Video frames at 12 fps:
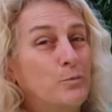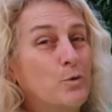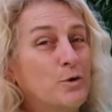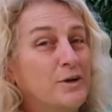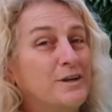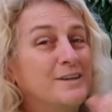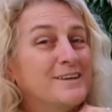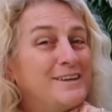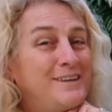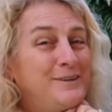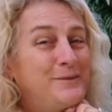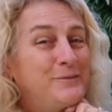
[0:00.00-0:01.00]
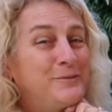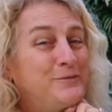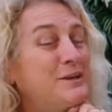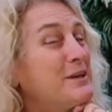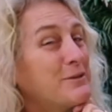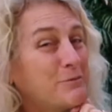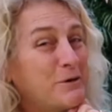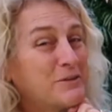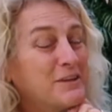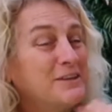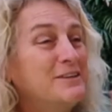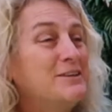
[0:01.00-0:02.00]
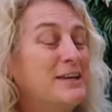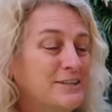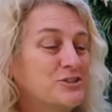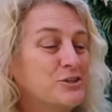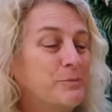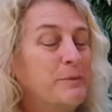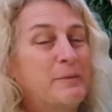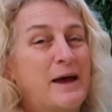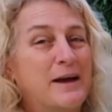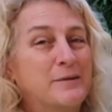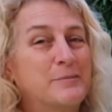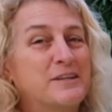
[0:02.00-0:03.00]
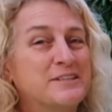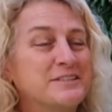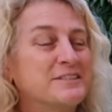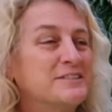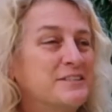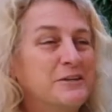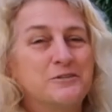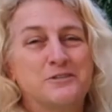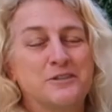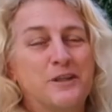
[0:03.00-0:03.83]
Warning, if you get the wrong thing, you can't ship it back because it's CO2.